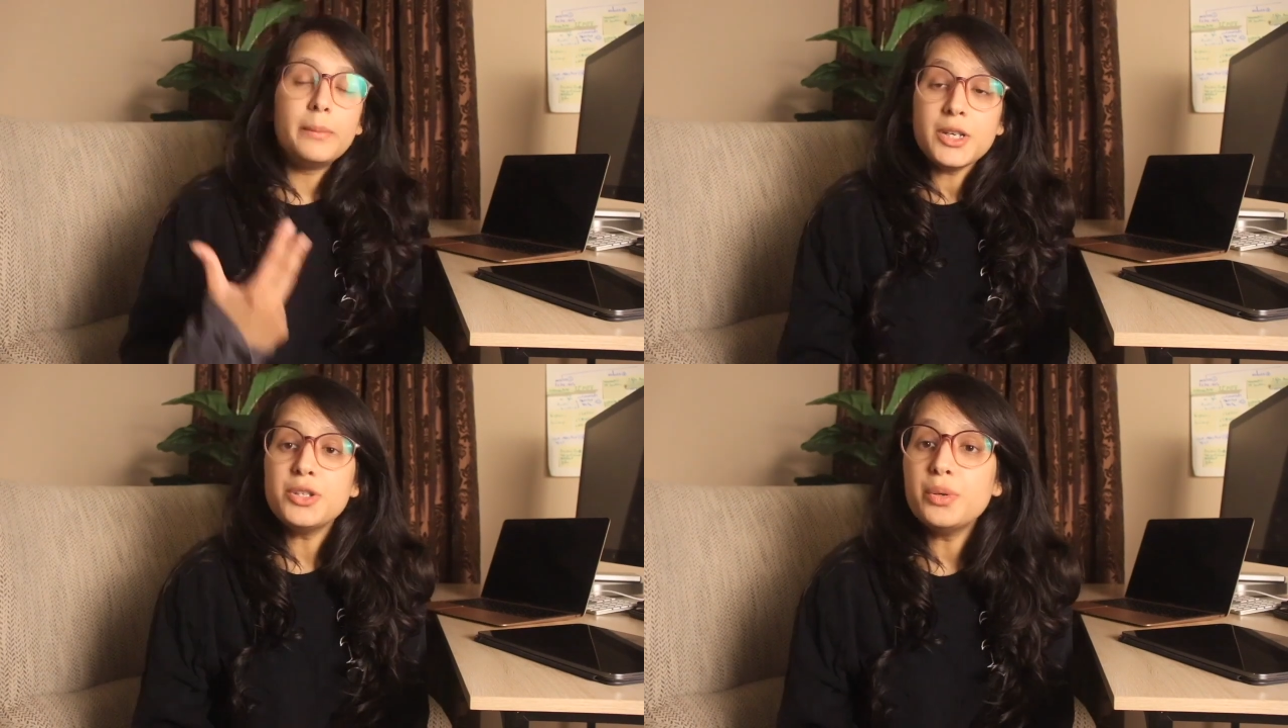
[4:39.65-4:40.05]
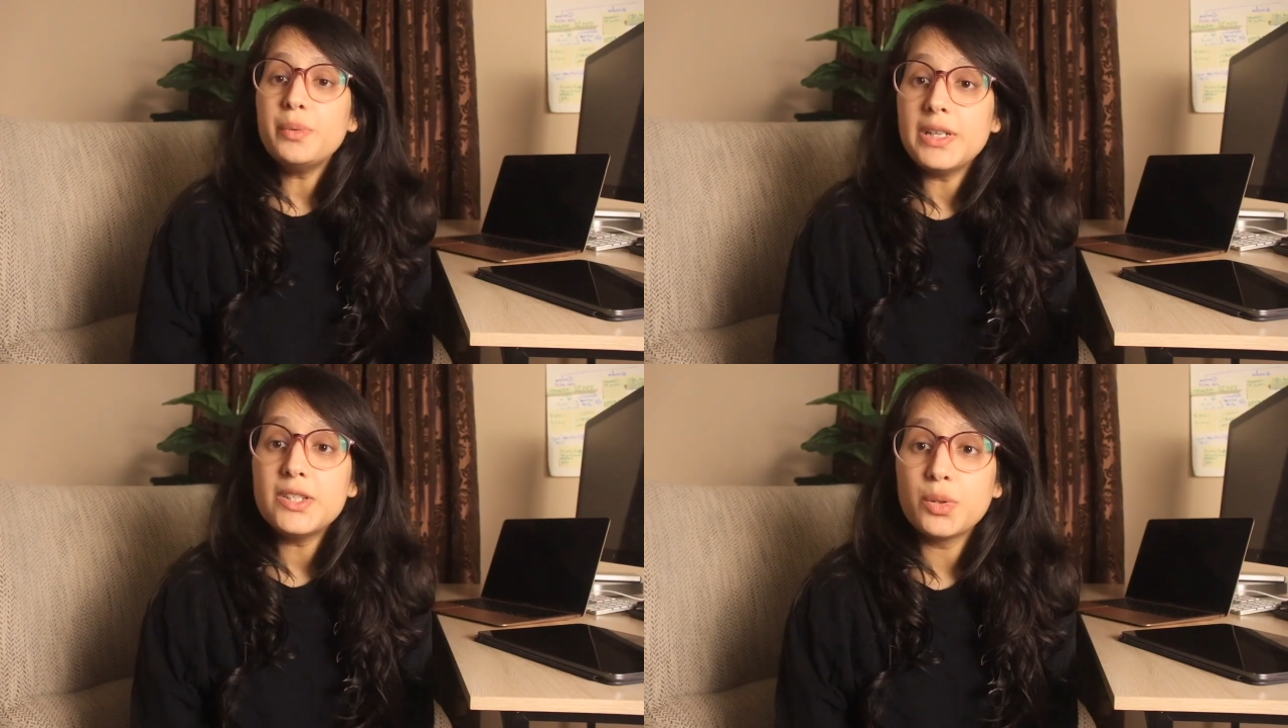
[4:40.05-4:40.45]
Number two
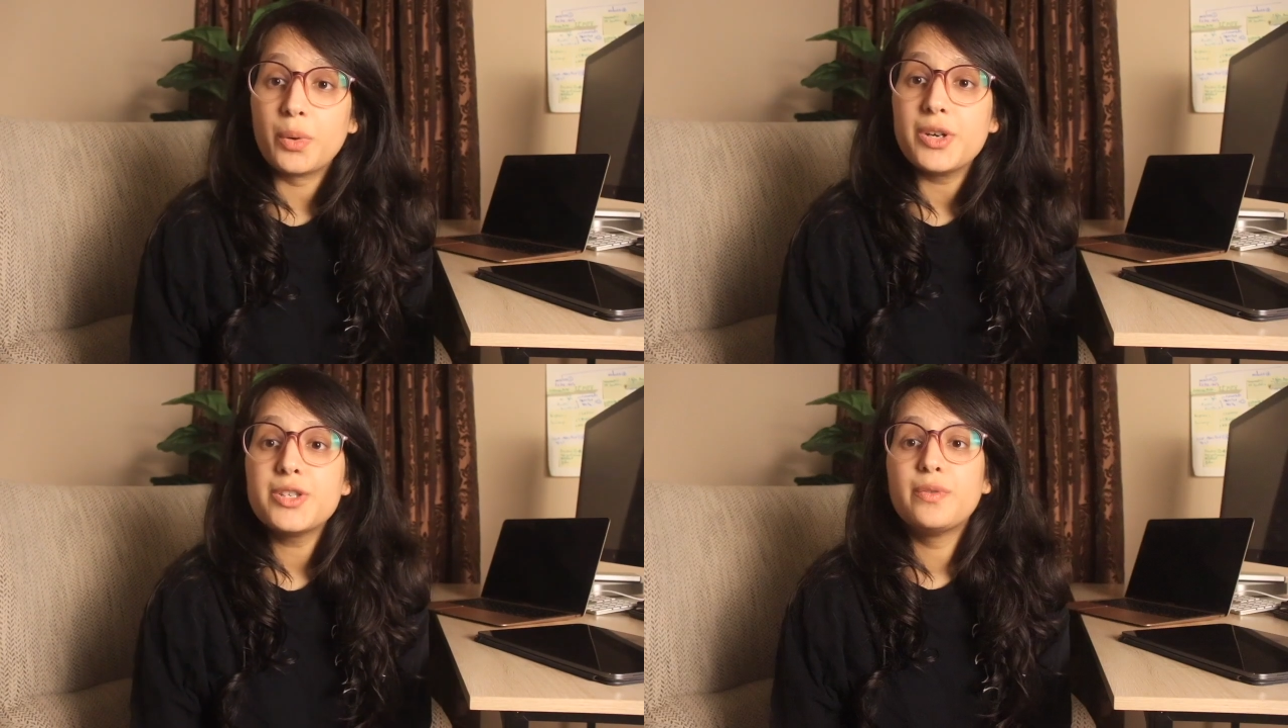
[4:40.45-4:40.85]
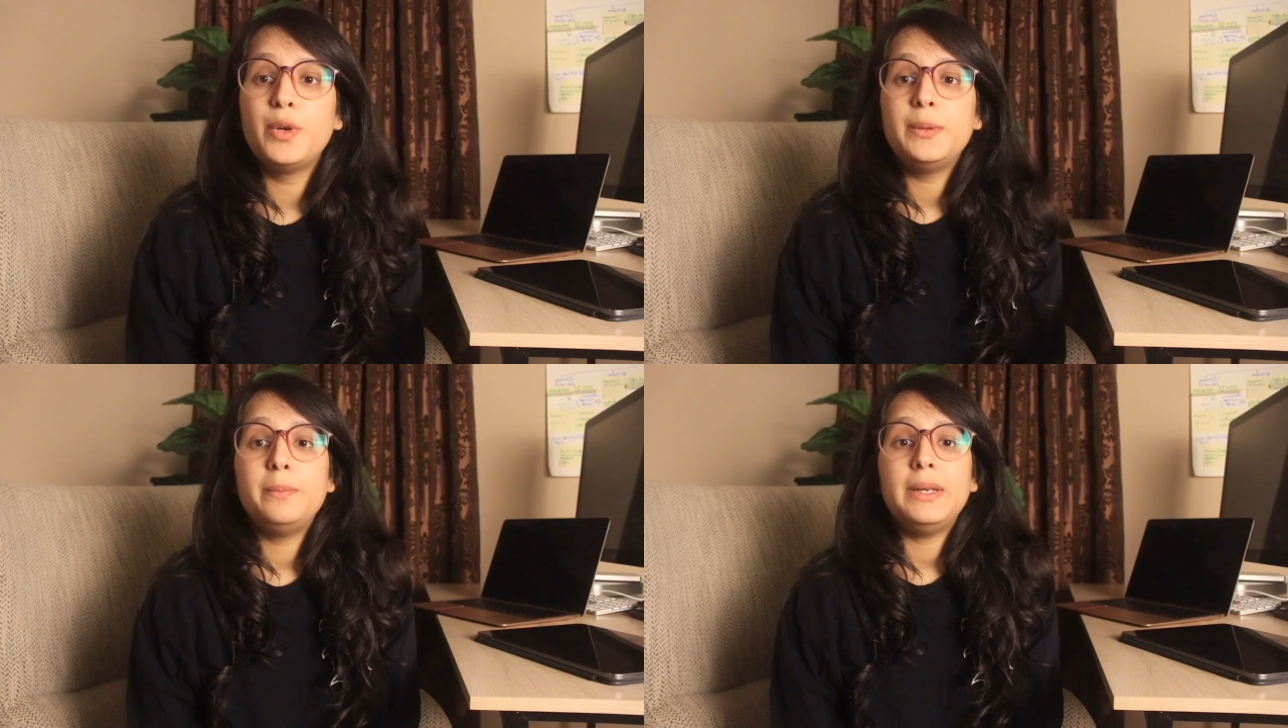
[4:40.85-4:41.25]
resource
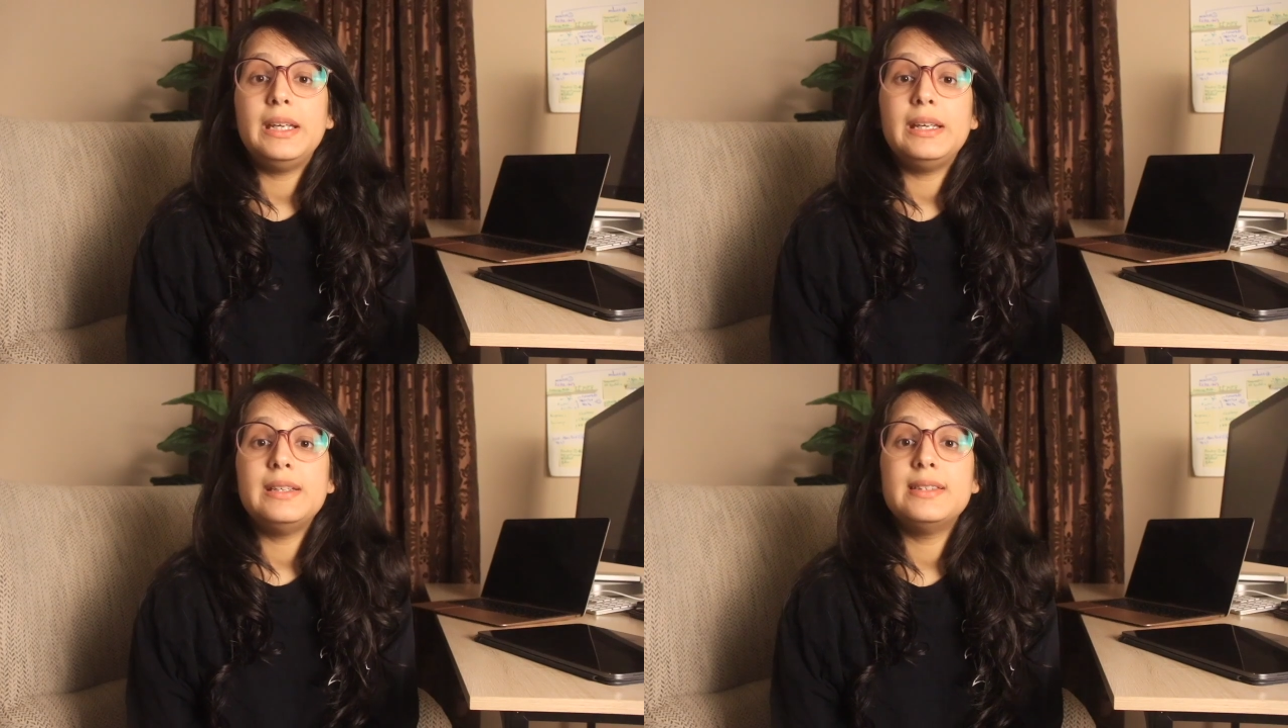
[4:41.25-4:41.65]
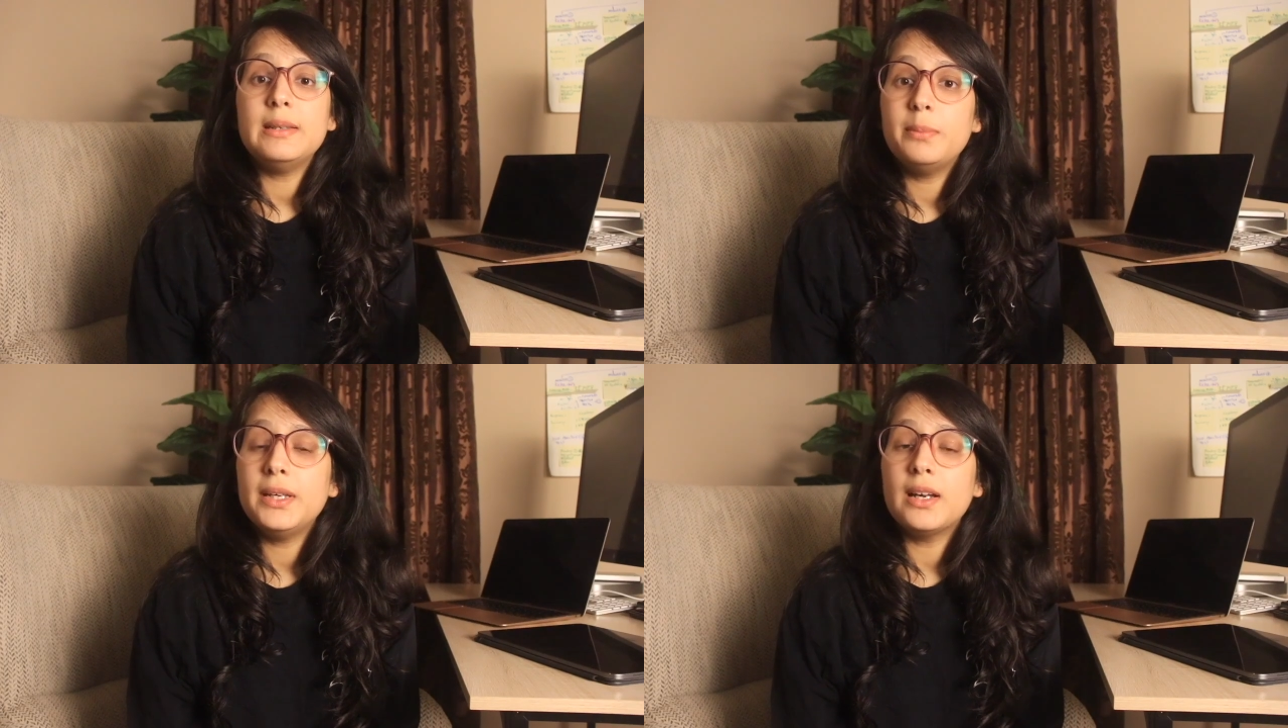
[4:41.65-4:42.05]
would be
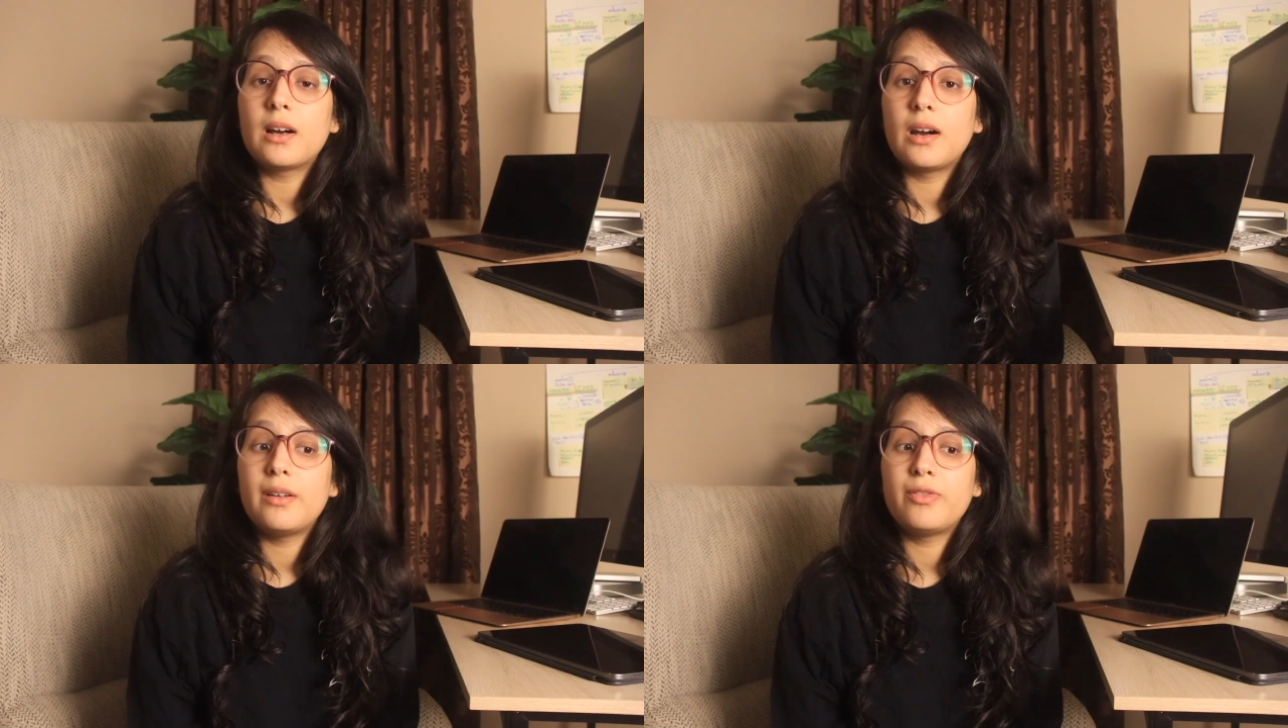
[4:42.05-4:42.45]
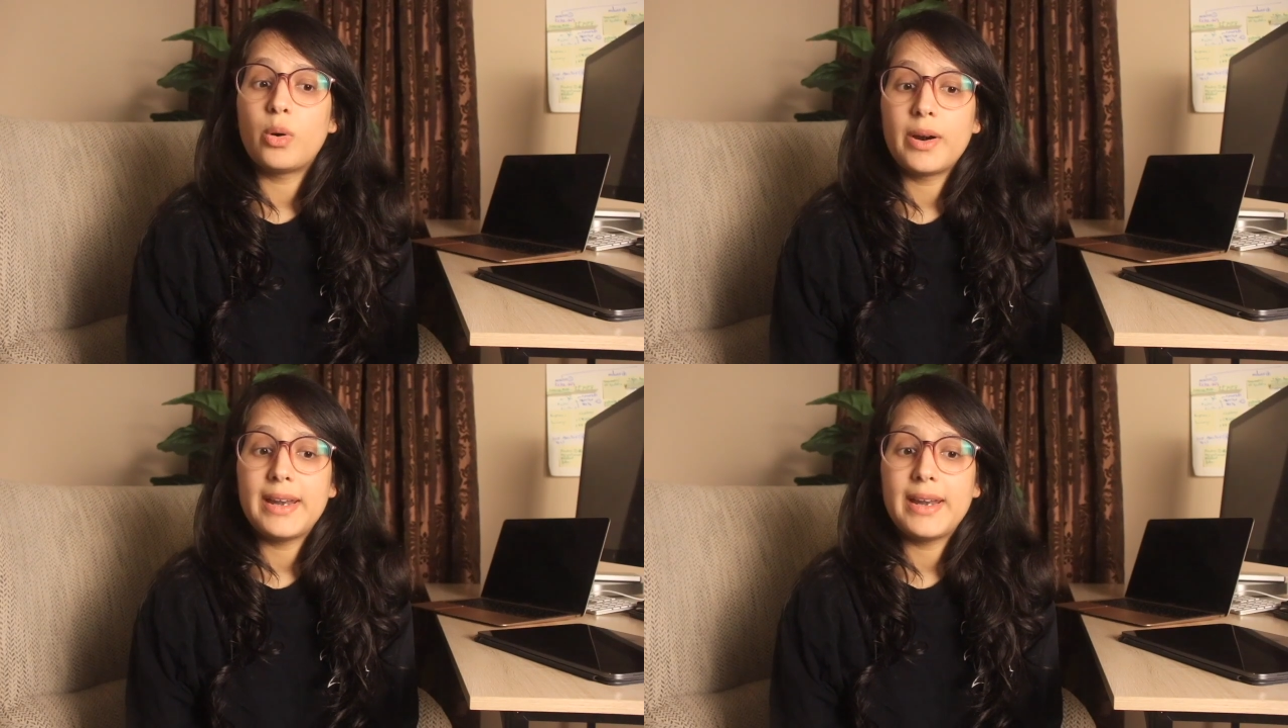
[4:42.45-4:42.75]
CPR for